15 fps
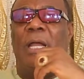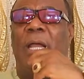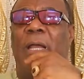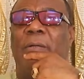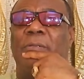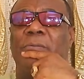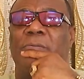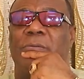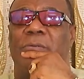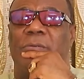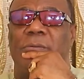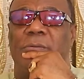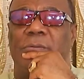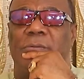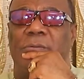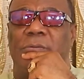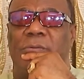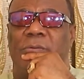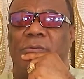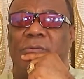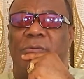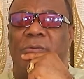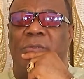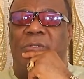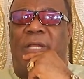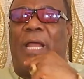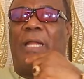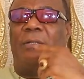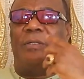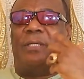And
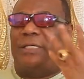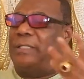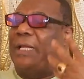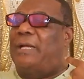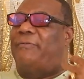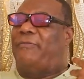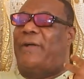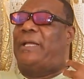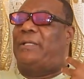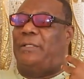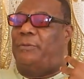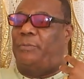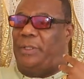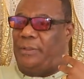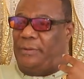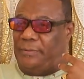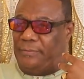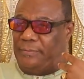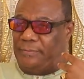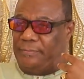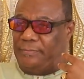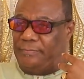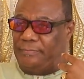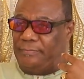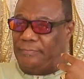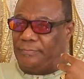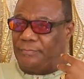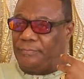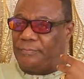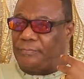then they started fighting
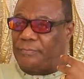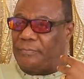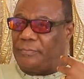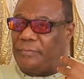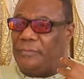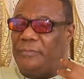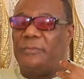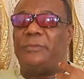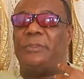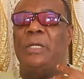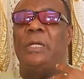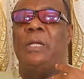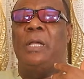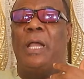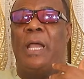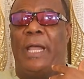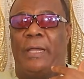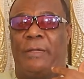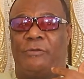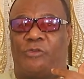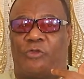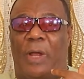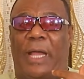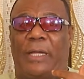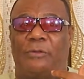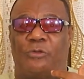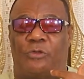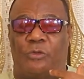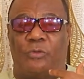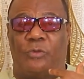me and
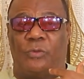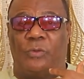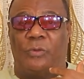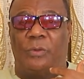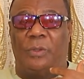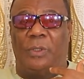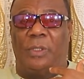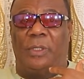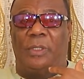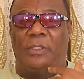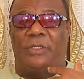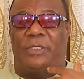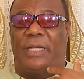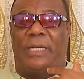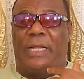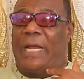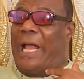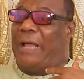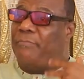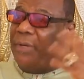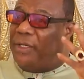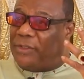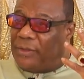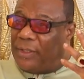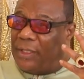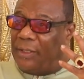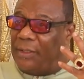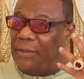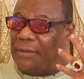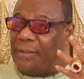trying to say that I missed
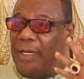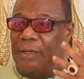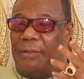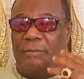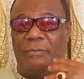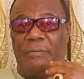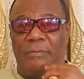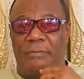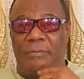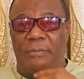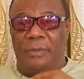it and